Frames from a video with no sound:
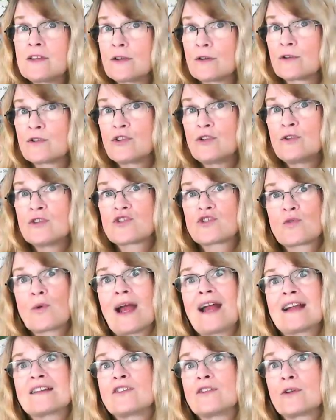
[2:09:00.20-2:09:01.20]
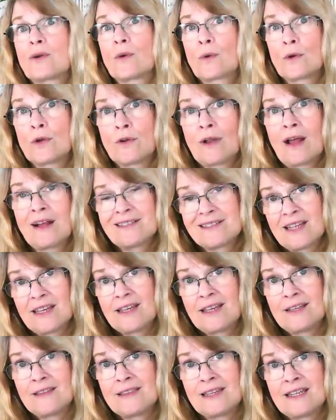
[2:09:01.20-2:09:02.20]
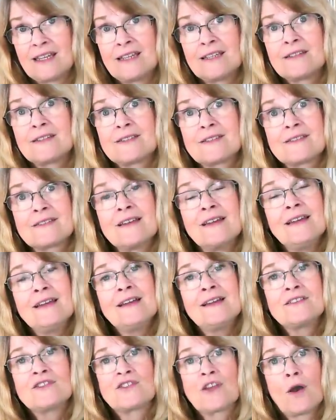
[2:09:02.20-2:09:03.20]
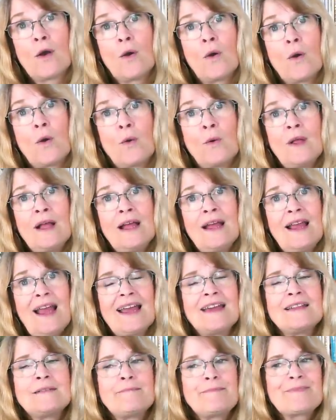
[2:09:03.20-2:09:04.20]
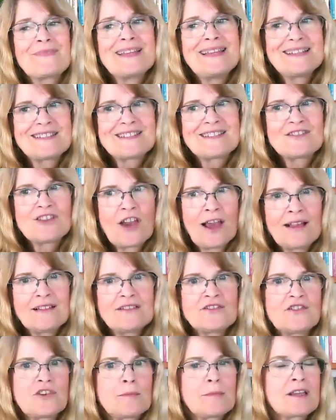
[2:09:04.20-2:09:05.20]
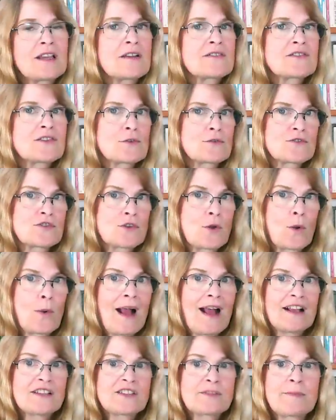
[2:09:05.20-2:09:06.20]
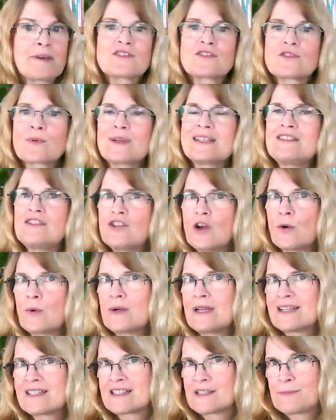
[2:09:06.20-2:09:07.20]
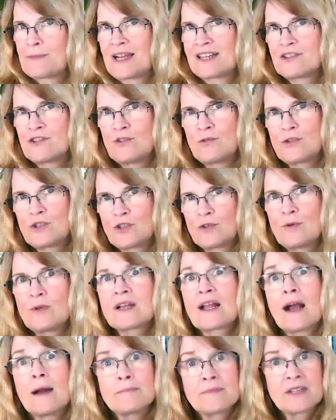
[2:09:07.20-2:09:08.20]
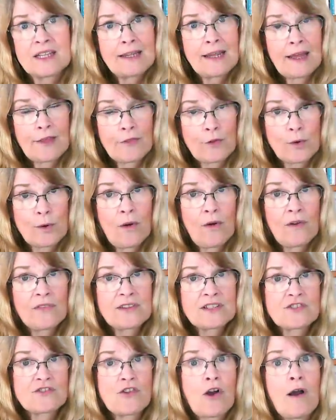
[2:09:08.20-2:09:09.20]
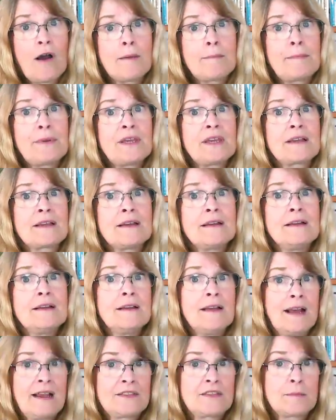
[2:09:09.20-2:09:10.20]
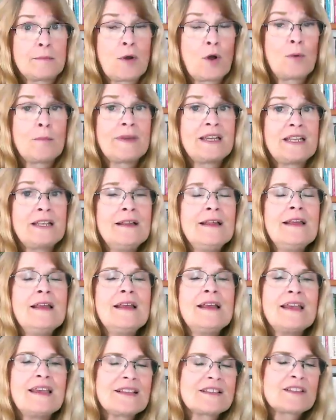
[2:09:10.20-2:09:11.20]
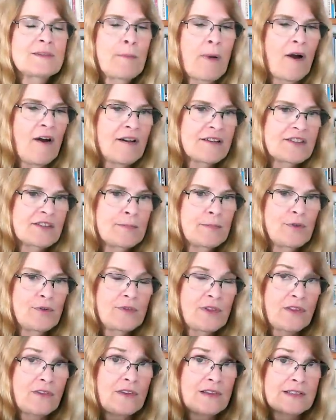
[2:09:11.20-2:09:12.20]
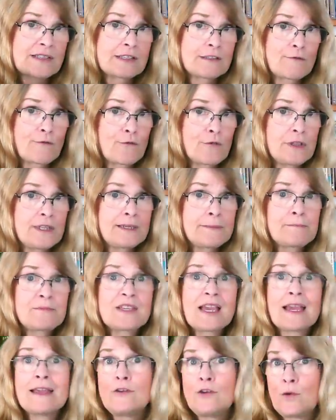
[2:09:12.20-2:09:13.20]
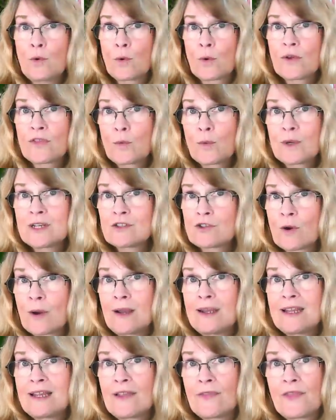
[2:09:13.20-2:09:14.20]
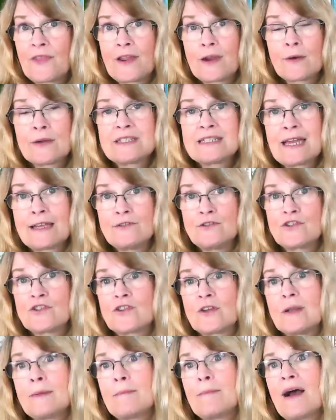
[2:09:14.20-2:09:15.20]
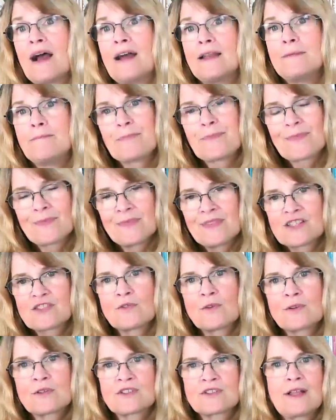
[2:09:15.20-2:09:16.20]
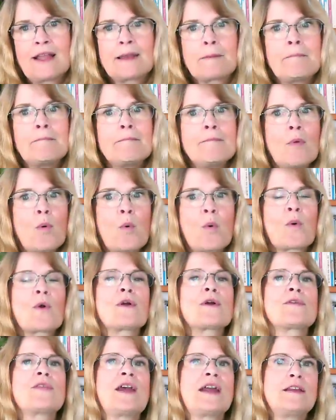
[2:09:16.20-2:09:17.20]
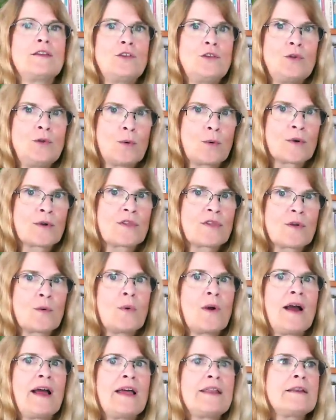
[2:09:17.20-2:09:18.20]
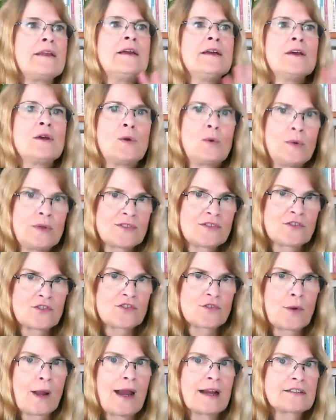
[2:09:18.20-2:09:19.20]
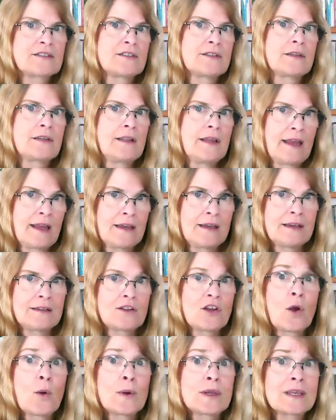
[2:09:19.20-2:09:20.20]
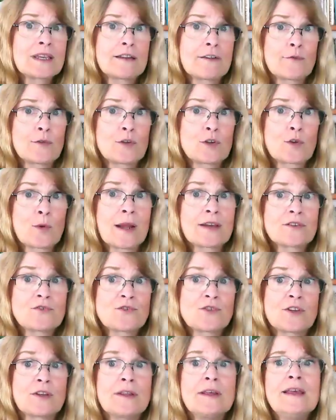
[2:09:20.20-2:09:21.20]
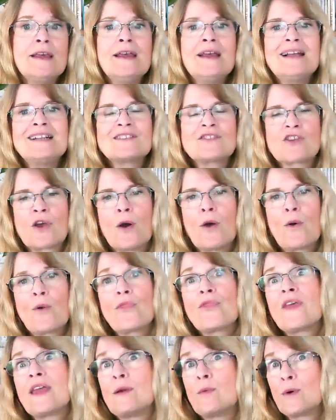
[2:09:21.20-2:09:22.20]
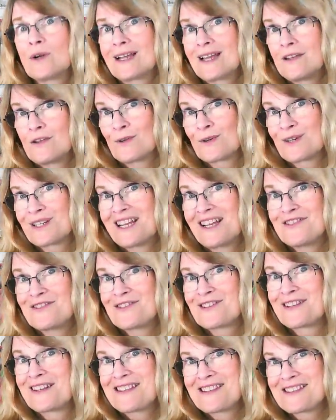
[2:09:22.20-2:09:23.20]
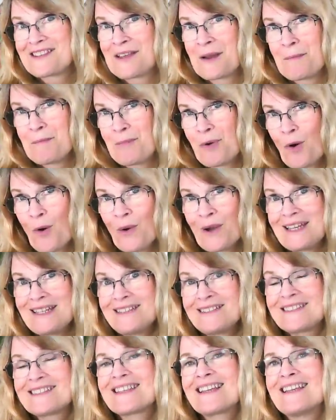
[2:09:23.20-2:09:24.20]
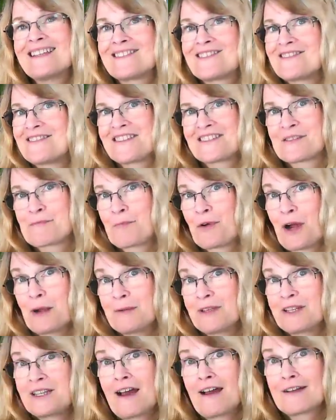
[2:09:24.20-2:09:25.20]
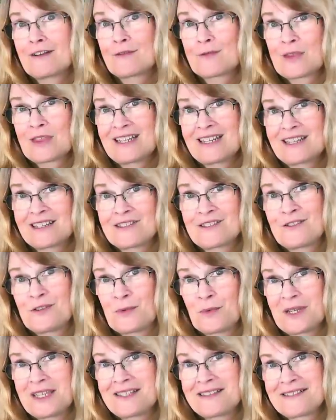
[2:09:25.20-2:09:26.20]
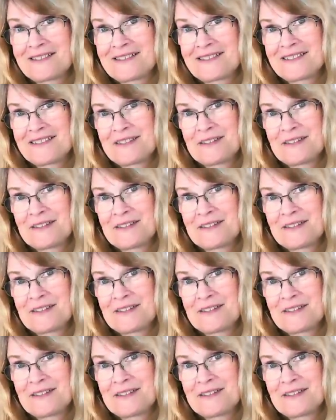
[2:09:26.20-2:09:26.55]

or too distracted or you're not taking the hints. So and it's challenging because there's no aspect. So I don't expect you two to come together on this topic at the moment. It's possible that this is flipped and you're the one trying to get their attention, but this looks like more that you're the one who is distracted and going a different direction. So they will get your attention at some point. It's just probably not over the next two weeks.